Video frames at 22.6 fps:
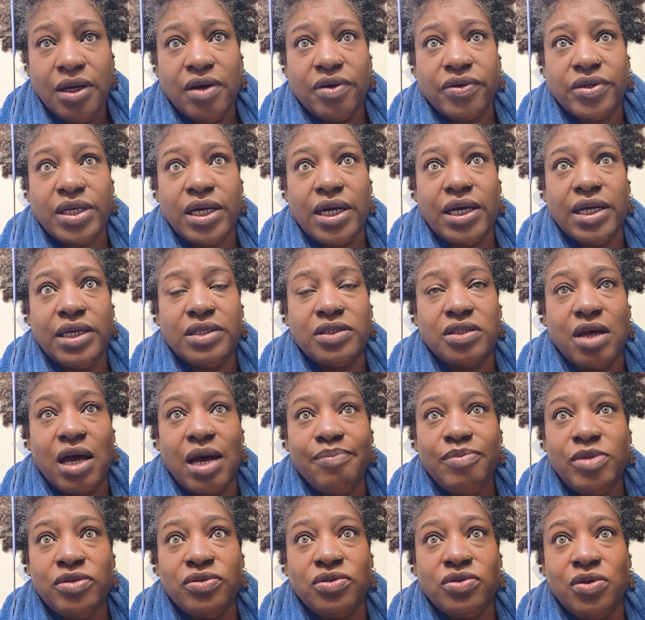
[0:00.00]
Okay, so
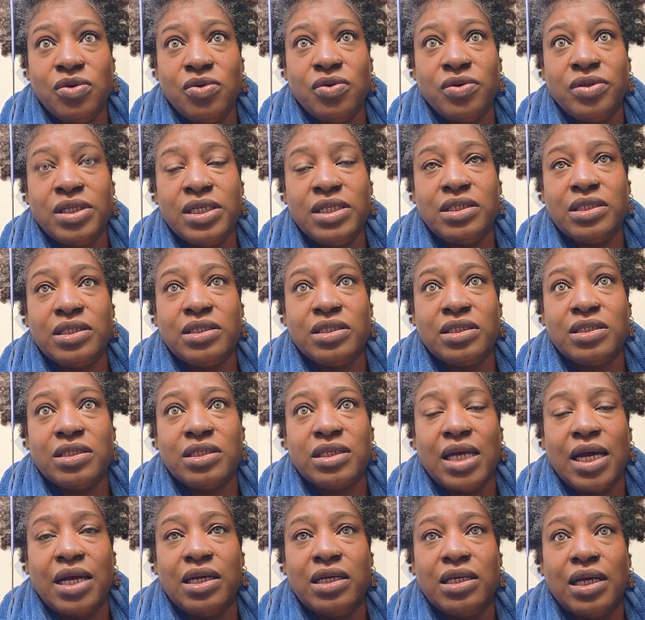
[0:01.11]
I'm just doing this. This is
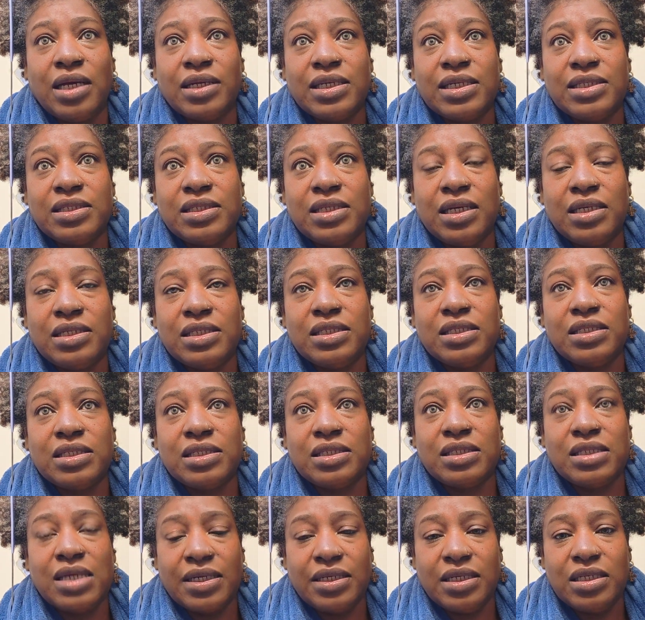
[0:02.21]
like I said, this is the
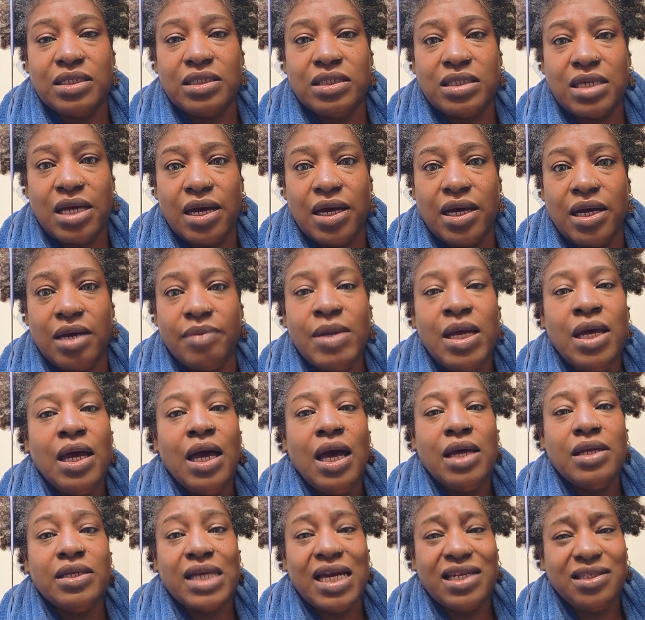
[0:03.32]
second time.
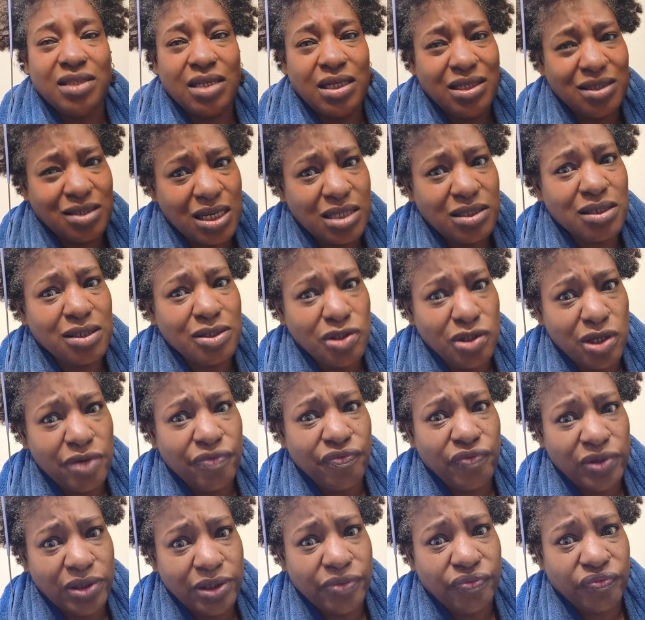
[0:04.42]
And I think that's
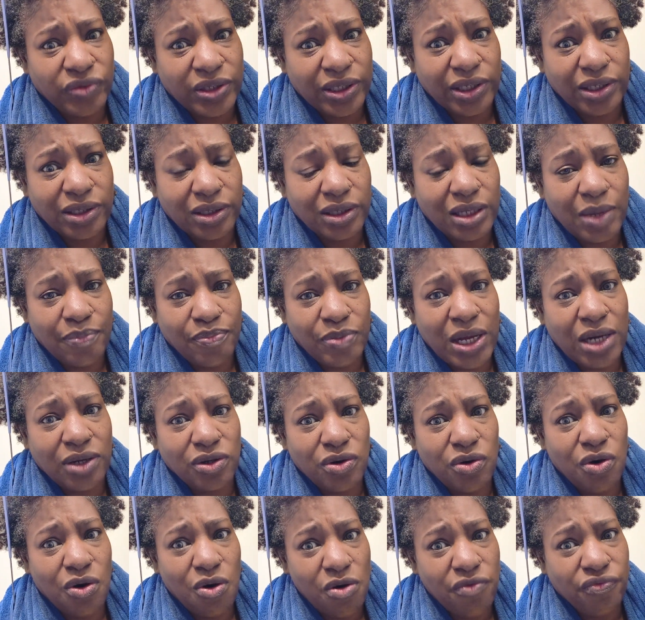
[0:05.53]
enough lifting. I'm not
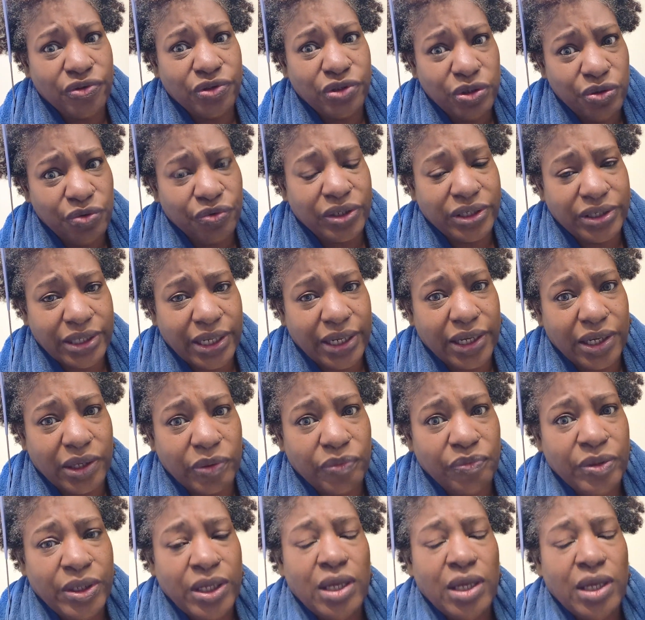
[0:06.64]
going to overdo it now.